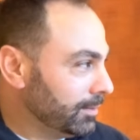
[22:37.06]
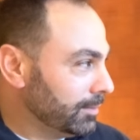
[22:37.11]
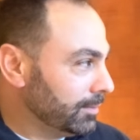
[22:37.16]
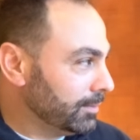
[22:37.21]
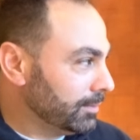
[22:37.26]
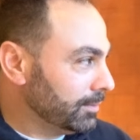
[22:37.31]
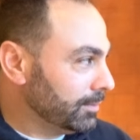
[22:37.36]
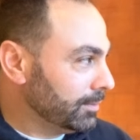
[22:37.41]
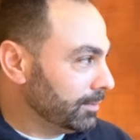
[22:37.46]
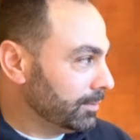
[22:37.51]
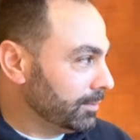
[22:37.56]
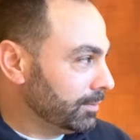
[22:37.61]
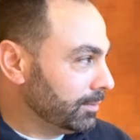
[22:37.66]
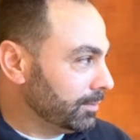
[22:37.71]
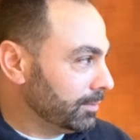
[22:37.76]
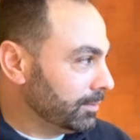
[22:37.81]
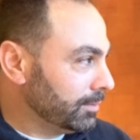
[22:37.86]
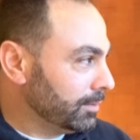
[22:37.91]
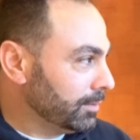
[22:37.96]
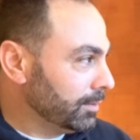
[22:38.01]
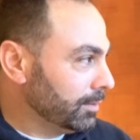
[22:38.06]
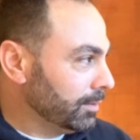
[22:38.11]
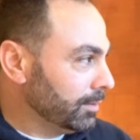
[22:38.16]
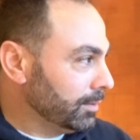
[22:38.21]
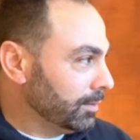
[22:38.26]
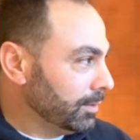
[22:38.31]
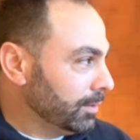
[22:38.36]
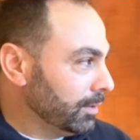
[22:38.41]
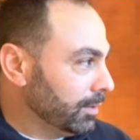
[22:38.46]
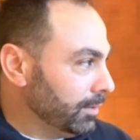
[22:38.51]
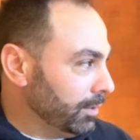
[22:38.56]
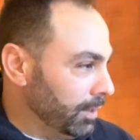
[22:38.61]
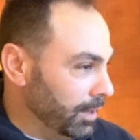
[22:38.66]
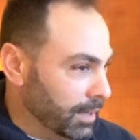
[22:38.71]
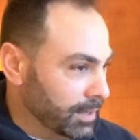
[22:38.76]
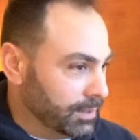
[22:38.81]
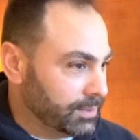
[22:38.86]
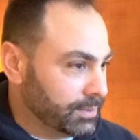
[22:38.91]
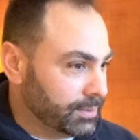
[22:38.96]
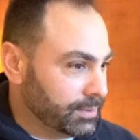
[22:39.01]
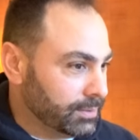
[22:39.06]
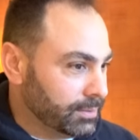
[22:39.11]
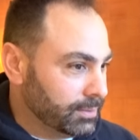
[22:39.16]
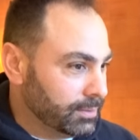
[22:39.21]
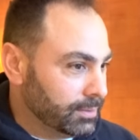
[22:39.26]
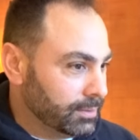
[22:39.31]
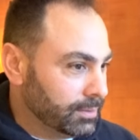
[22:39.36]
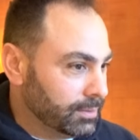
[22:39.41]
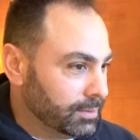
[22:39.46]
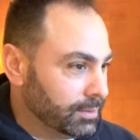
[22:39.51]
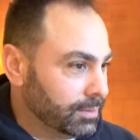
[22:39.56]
(silent)